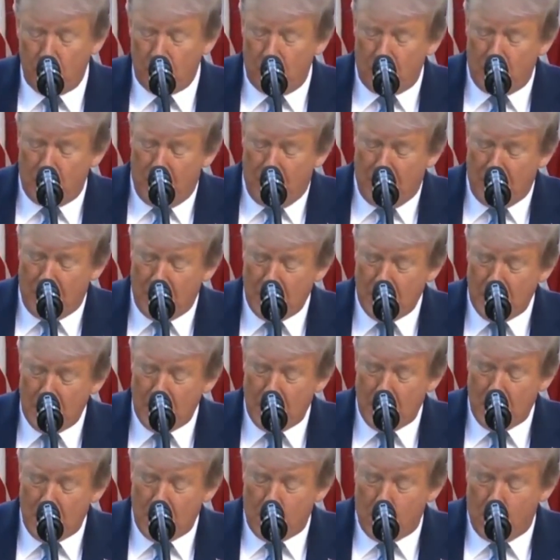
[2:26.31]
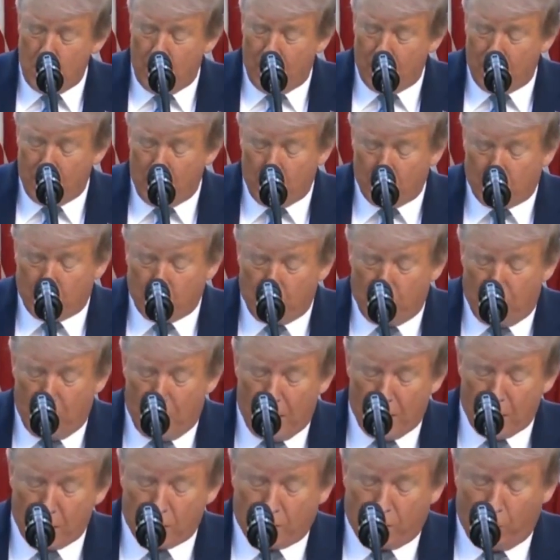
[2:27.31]
To date, we have
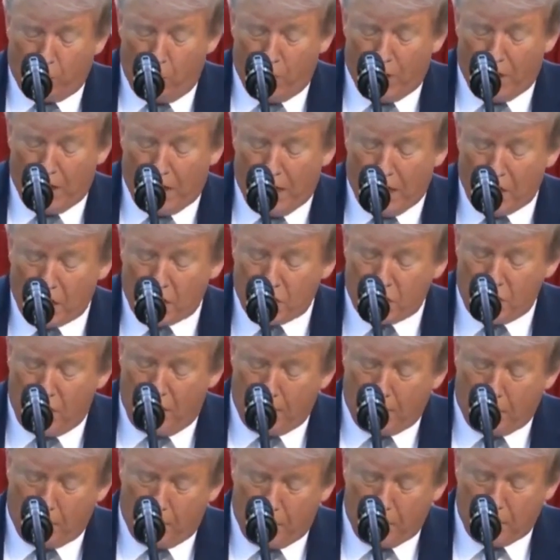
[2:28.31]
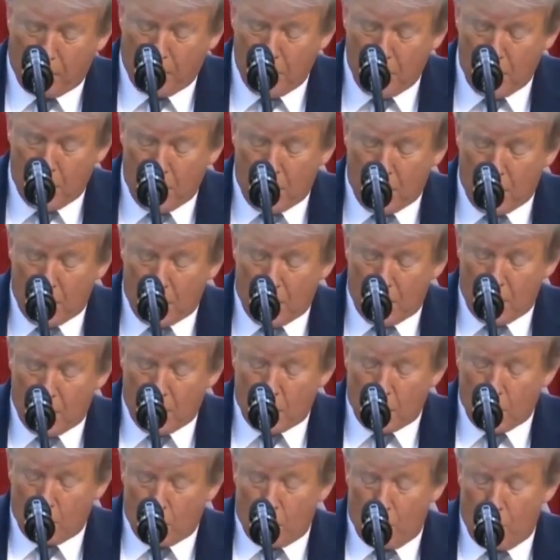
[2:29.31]
authorized 48 separate
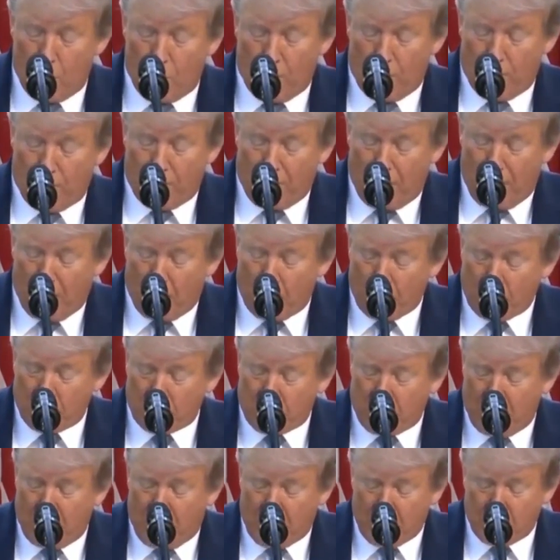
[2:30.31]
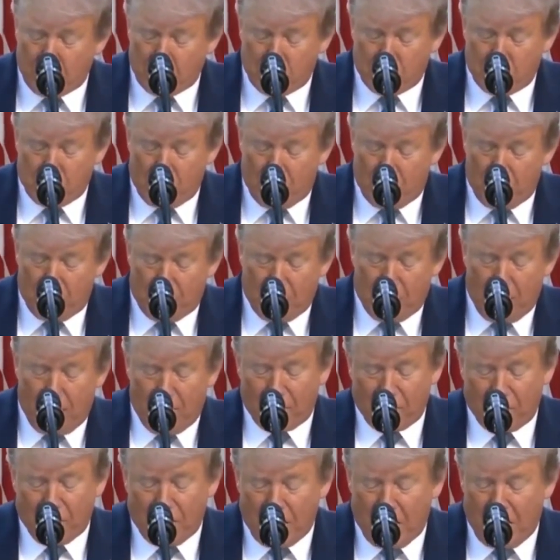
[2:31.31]
coronavirus tests, and the
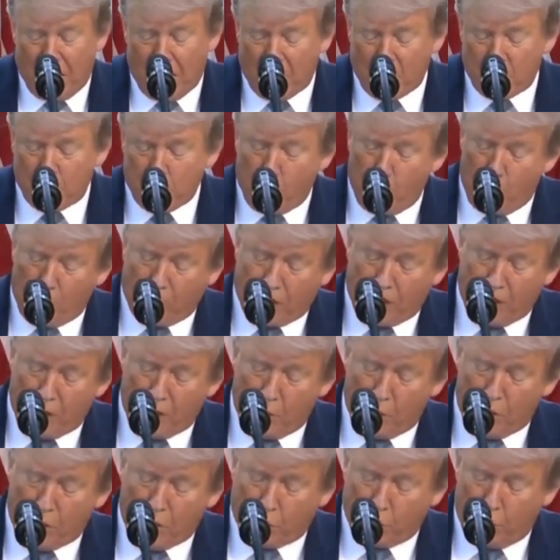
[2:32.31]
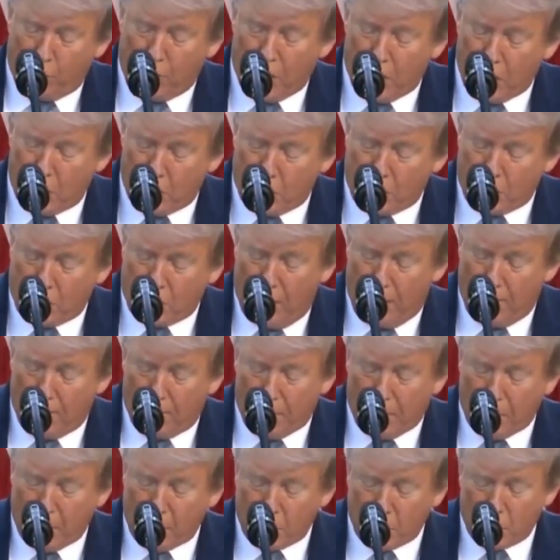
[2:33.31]
FDA is working with 300
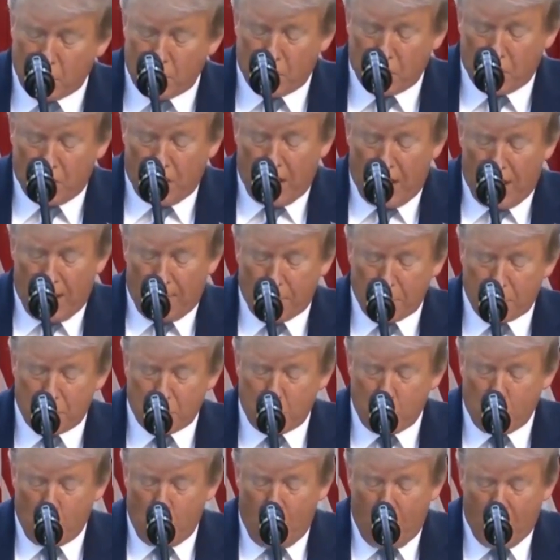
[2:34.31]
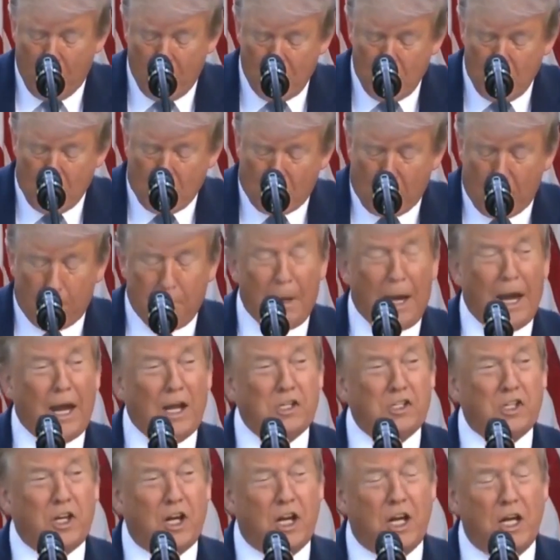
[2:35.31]
companies and labs to widen our
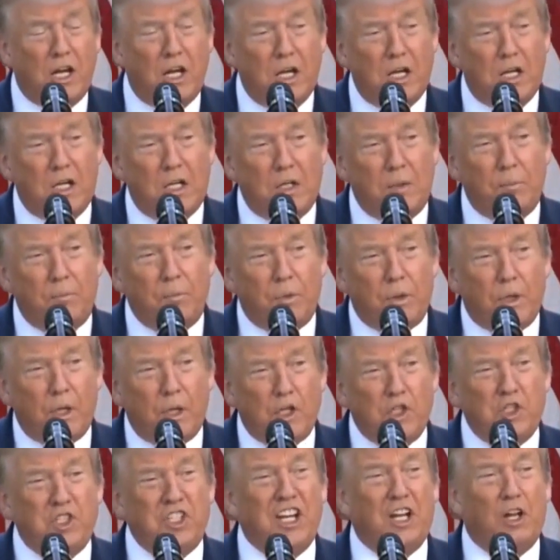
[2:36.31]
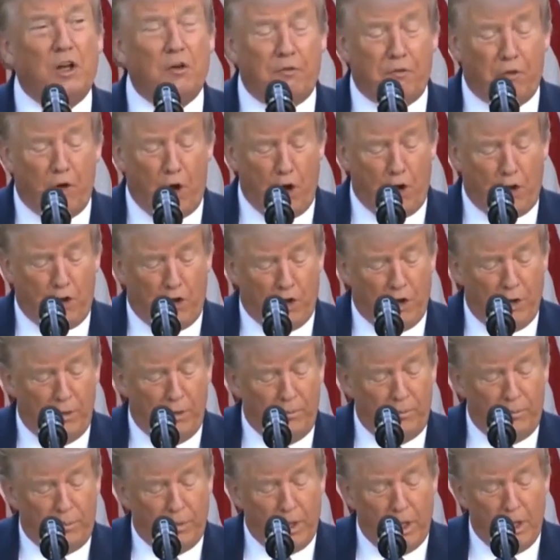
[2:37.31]
capacity still
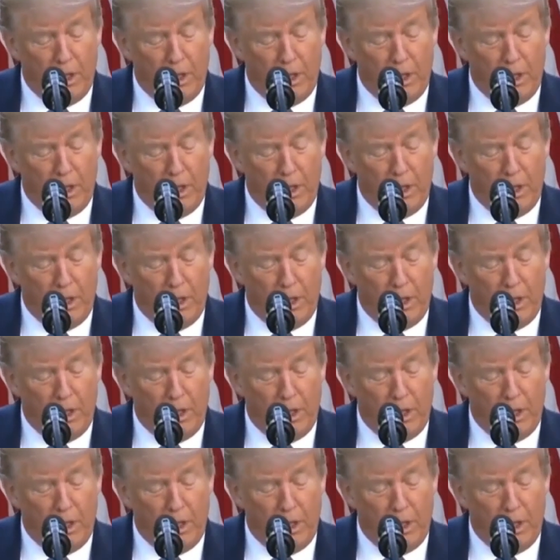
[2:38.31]
further.